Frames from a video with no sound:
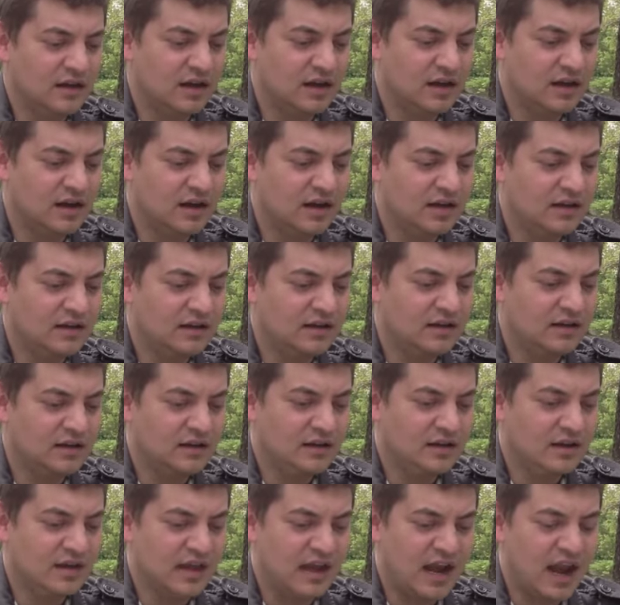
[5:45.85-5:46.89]

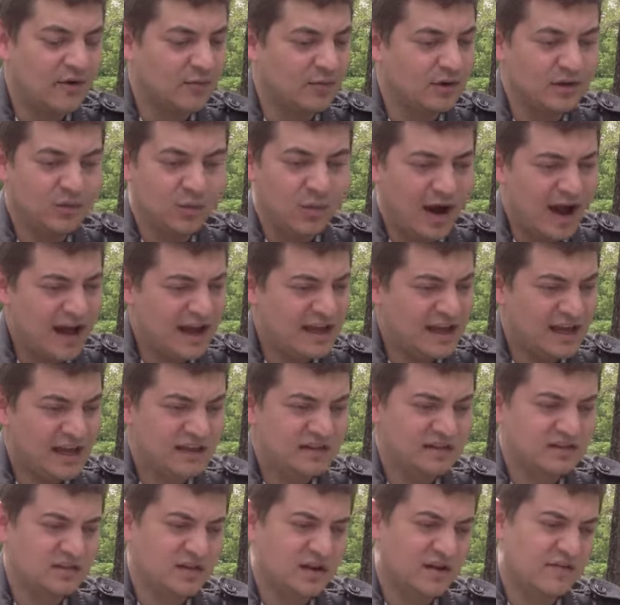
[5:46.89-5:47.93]
I read
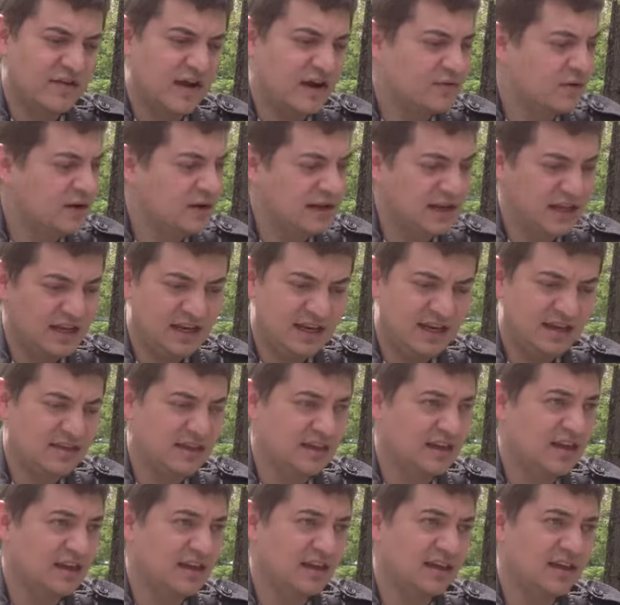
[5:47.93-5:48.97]
YA stuff. I read
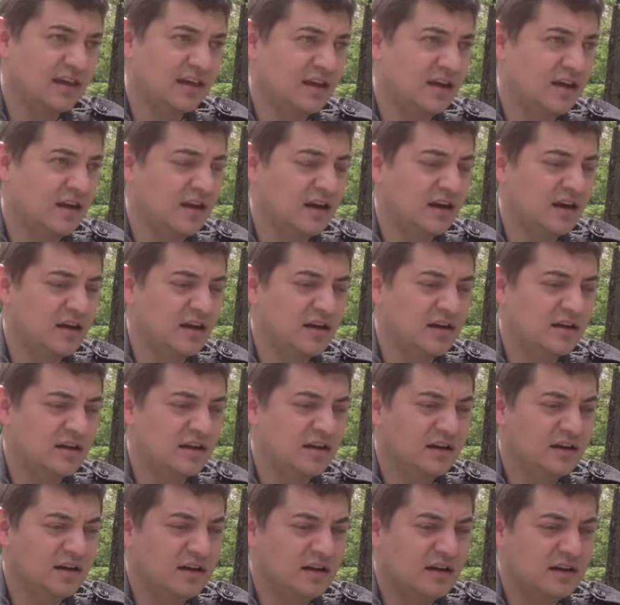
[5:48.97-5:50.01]
anything.
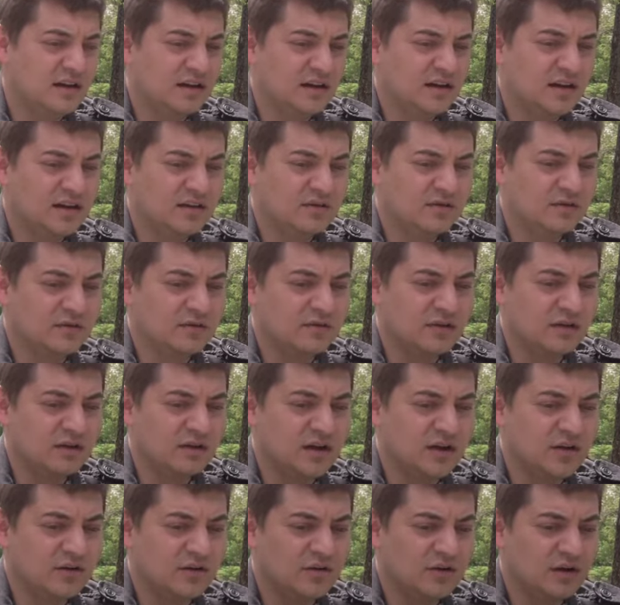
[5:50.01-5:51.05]
And you
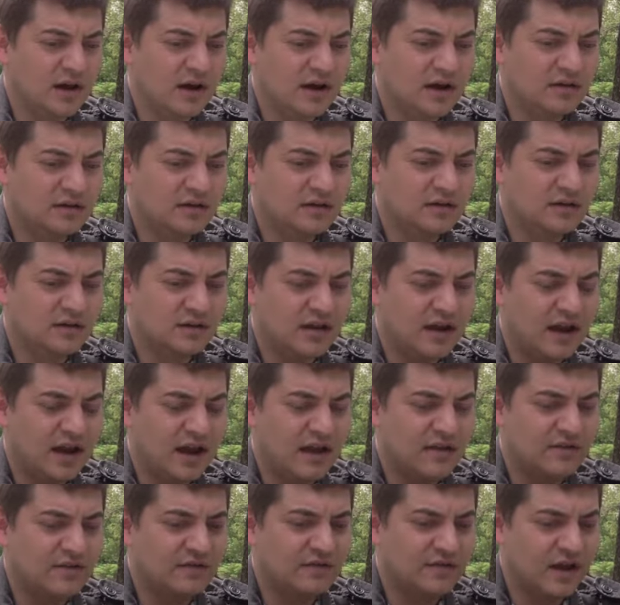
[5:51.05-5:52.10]
know, I
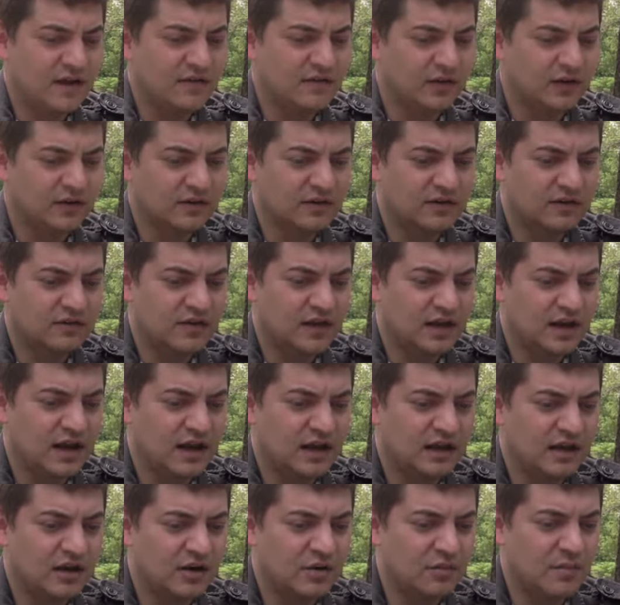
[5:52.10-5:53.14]
have favorites that
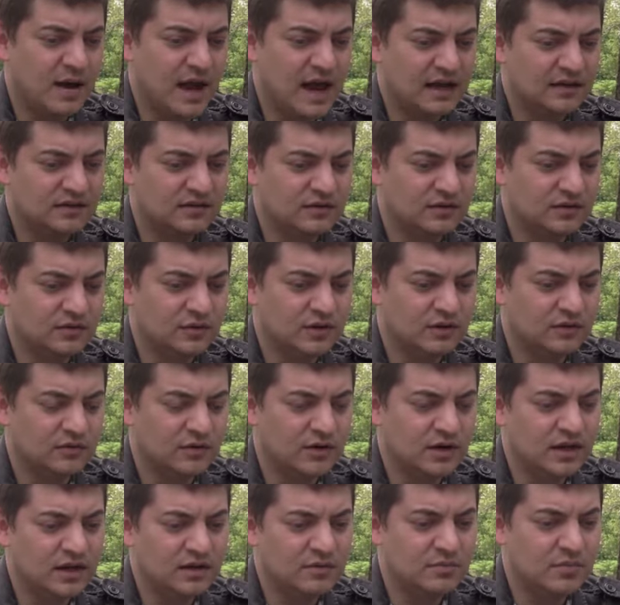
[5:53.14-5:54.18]
I go back to and
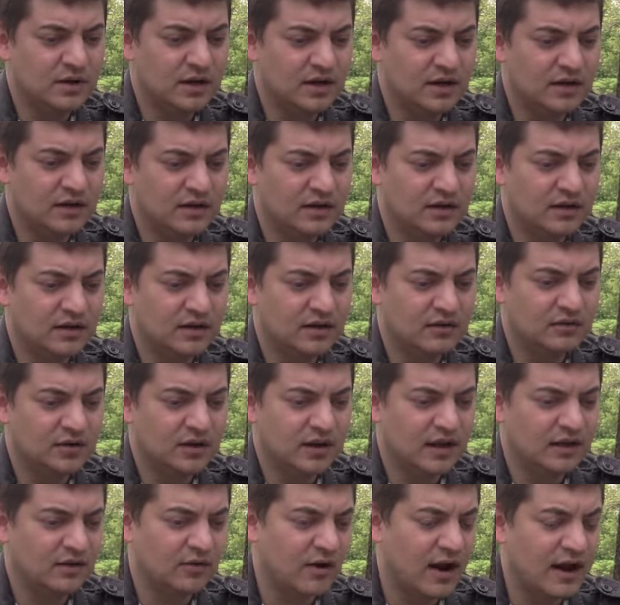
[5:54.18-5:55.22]
read. But
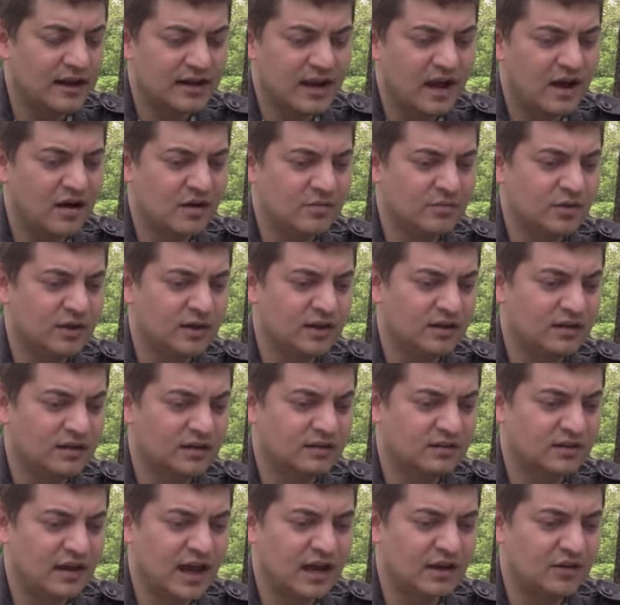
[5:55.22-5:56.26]
like right now, I'm reading
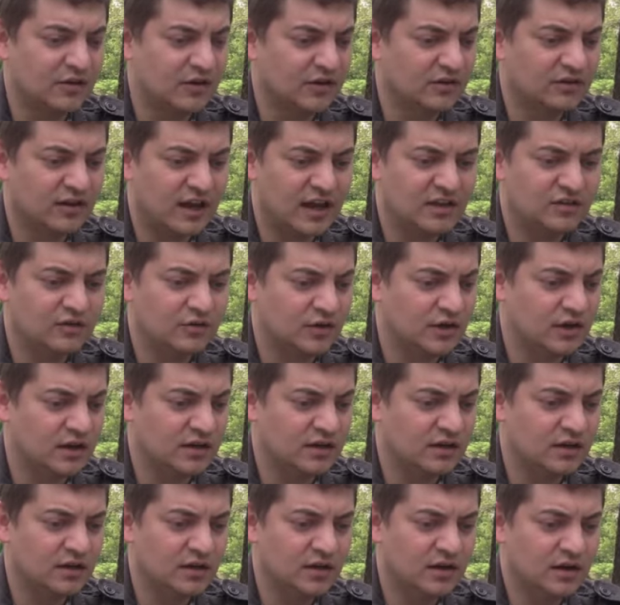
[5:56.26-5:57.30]
this guy Chris
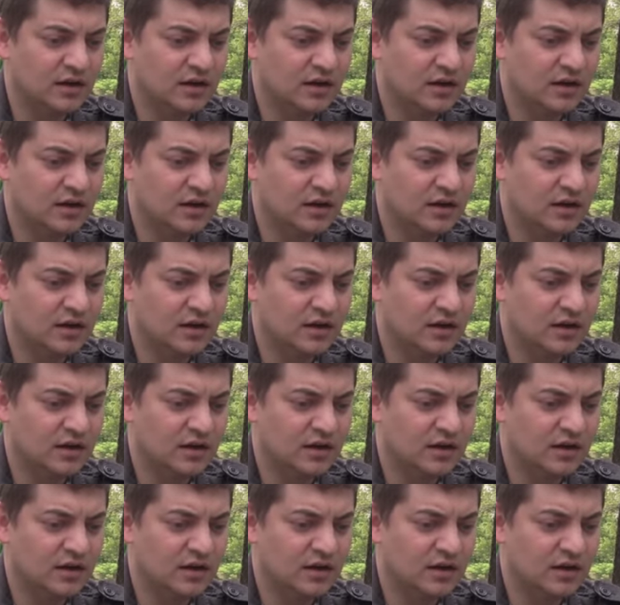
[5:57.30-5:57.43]
Adrian,